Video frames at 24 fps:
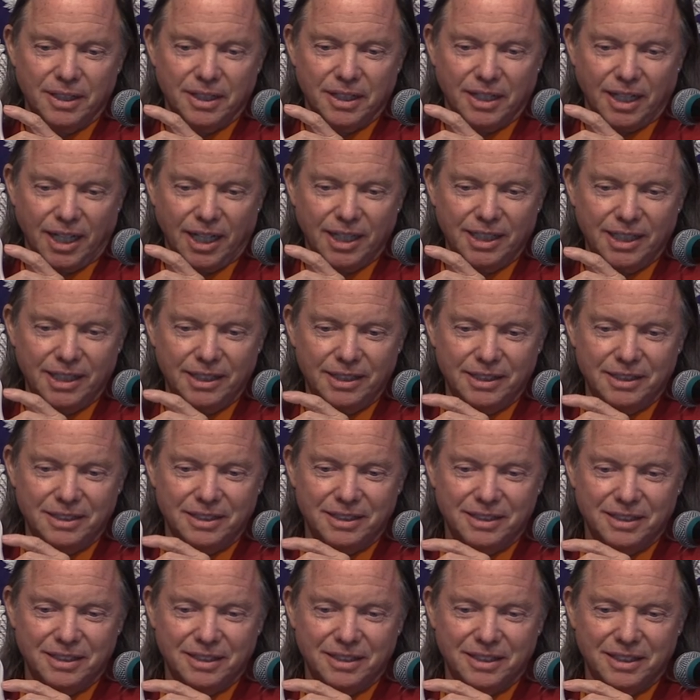Got it?
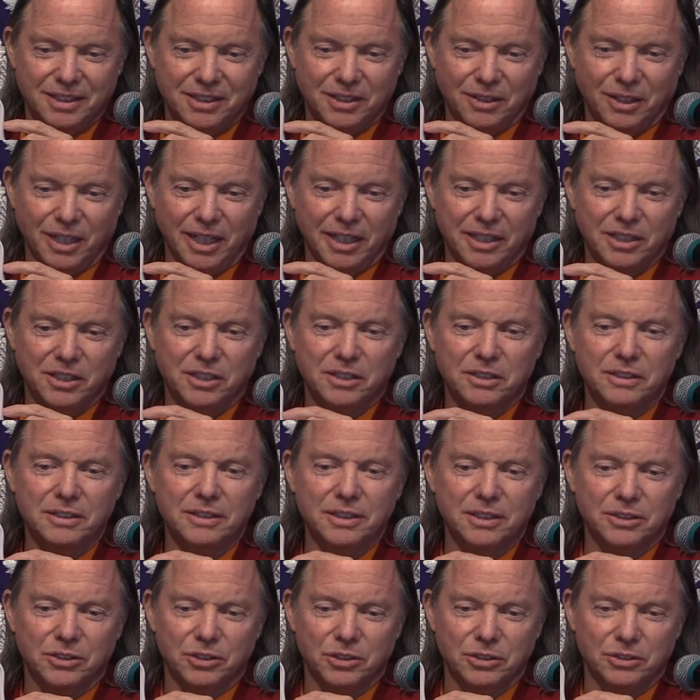So I
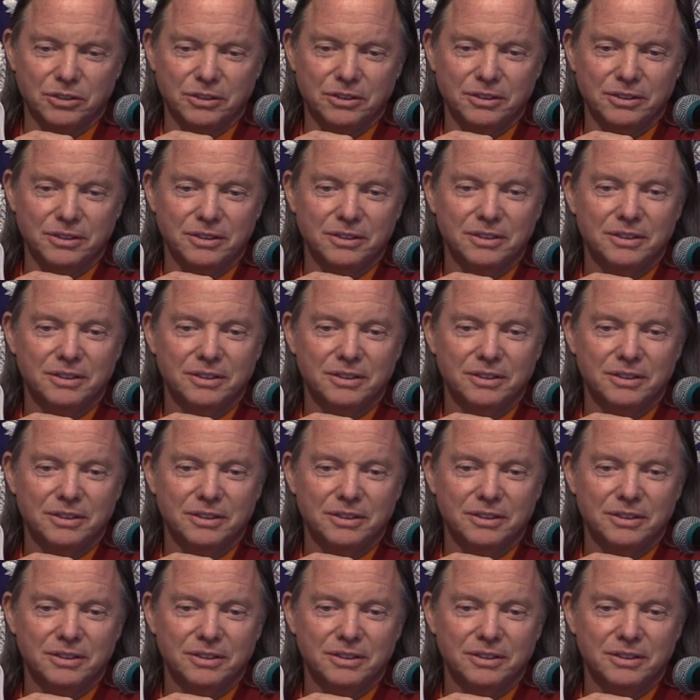encourage you,